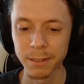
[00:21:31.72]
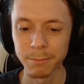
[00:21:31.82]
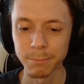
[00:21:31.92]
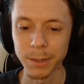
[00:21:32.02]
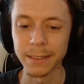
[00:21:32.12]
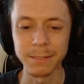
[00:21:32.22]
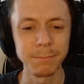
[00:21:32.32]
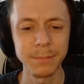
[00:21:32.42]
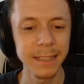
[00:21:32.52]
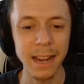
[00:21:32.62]
but
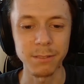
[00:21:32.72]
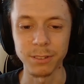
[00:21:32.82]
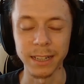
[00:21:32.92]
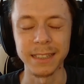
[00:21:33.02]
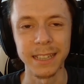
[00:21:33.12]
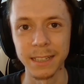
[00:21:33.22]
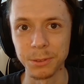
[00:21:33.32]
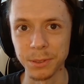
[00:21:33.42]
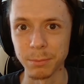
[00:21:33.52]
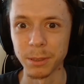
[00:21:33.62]
they are fine, they're
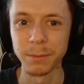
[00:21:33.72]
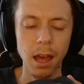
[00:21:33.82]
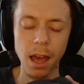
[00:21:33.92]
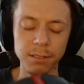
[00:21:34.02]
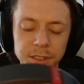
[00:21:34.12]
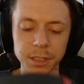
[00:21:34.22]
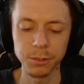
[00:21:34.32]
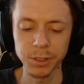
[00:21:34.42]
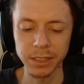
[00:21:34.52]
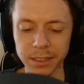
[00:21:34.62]
usable. After
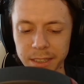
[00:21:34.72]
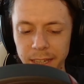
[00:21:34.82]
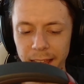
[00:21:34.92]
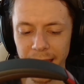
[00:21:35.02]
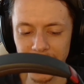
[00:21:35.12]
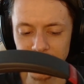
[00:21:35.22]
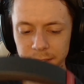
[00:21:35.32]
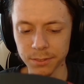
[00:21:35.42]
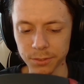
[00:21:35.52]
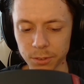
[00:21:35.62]
using the
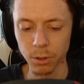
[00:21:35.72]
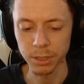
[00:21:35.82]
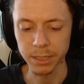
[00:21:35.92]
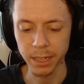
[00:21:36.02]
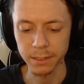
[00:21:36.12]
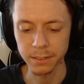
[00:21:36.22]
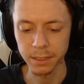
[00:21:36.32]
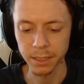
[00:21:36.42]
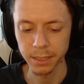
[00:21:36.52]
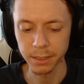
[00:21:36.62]
active noise
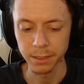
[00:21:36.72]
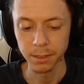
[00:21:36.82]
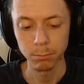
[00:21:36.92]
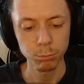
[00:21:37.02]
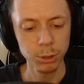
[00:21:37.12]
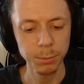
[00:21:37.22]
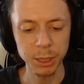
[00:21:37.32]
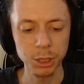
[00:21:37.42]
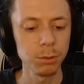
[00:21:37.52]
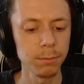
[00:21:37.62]
cancelling pretty
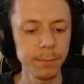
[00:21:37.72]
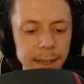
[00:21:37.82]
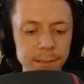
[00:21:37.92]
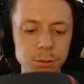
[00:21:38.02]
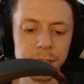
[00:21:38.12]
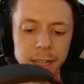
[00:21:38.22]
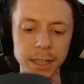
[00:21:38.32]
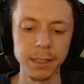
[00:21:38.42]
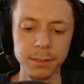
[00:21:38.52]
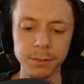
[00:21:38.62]
much every
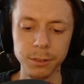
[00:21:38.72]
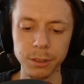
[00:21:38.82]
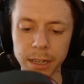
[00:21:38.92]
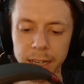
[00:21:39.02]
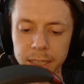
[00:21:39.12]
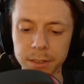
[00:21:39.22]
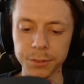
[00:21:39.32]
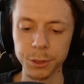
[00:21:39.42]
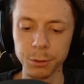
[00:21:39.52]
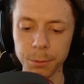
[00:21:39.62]
day for the last
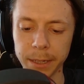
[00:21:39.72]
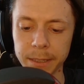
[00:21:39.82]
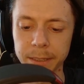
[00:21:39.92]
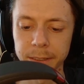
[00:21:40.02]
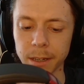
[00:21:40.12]
few weeks,